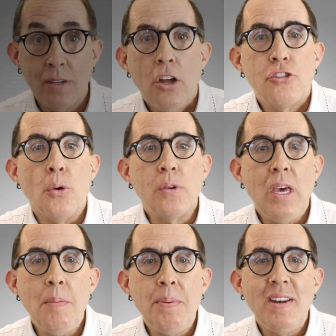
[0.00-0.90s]
So
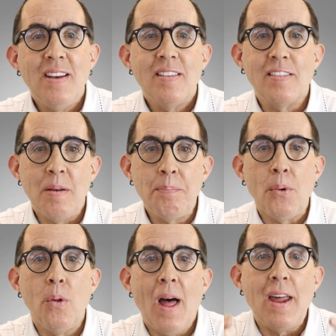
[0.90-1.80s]
keep it
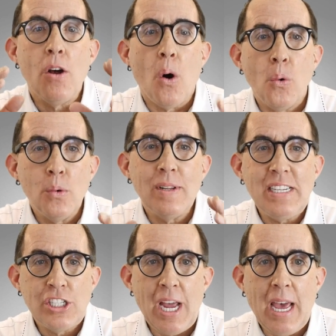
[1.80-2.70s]
simple and only
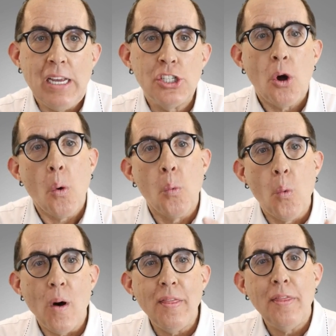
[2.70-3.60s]
change
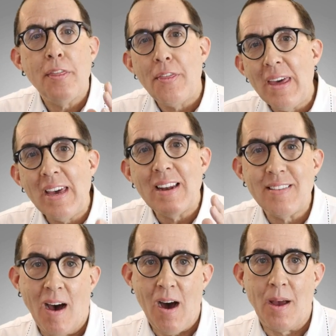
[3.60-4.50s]
one thing at a
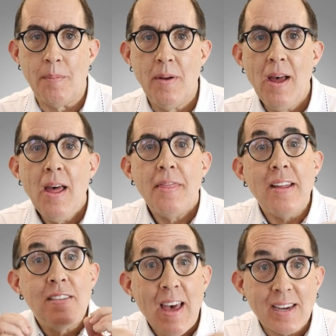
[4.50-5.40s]
time
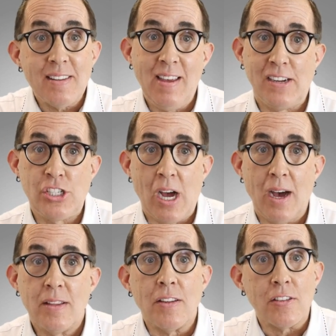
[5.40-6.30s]
then take a test
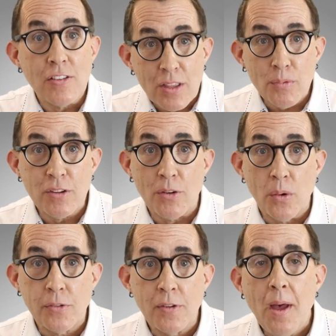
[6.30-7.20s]
shot to see the
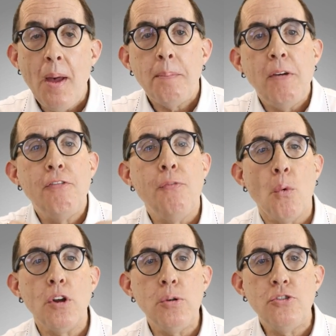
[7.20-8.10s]
results
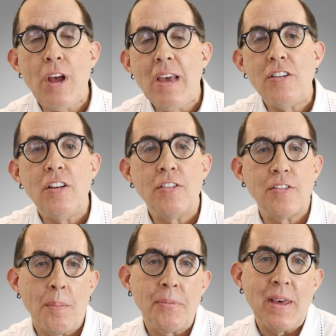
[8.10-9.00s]
before you change
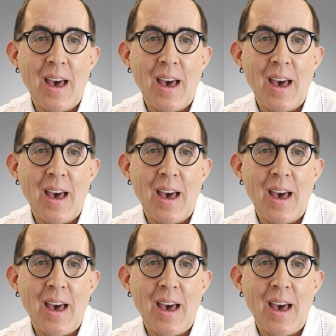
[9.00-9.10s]
something